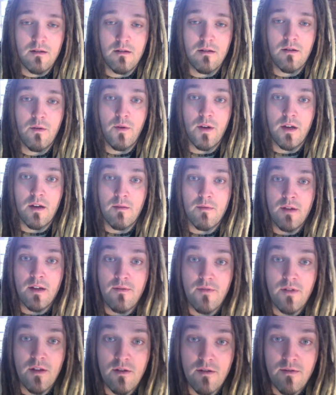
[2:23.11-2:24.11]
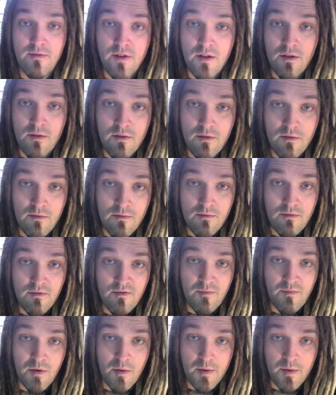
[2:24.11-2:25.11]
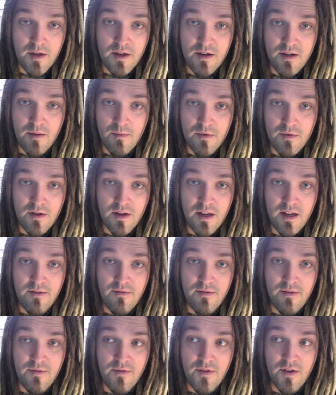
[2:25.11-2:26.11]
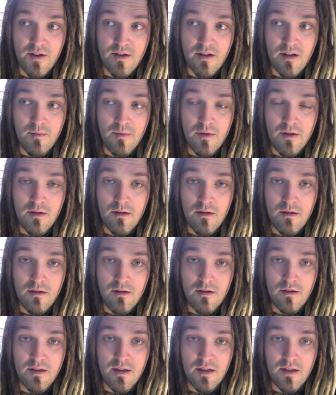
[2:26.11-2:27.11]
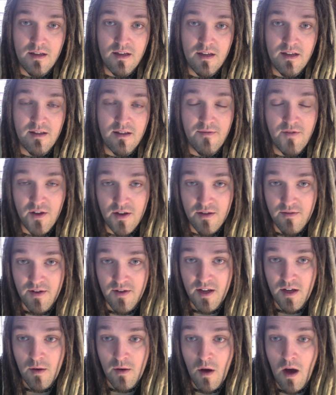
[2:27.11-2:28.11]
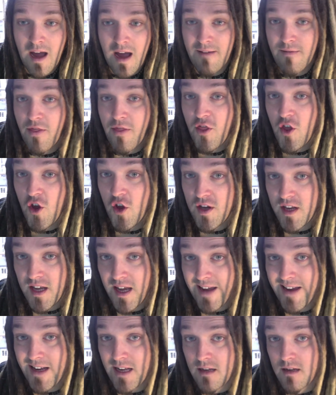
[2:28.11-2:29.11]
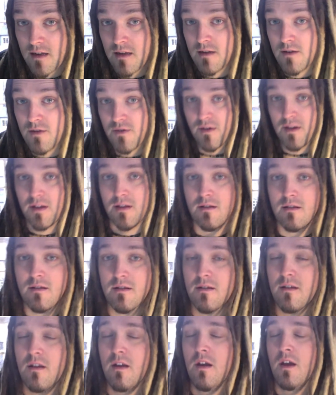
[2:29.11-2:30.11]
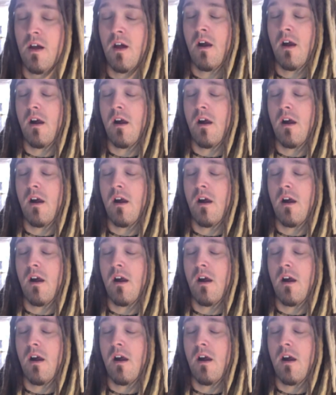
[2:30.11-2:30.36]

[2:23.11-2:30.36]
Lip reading: quick update for those of you who've probably just jumped on here for the first time and seen this is the first video, I have 38 dreads.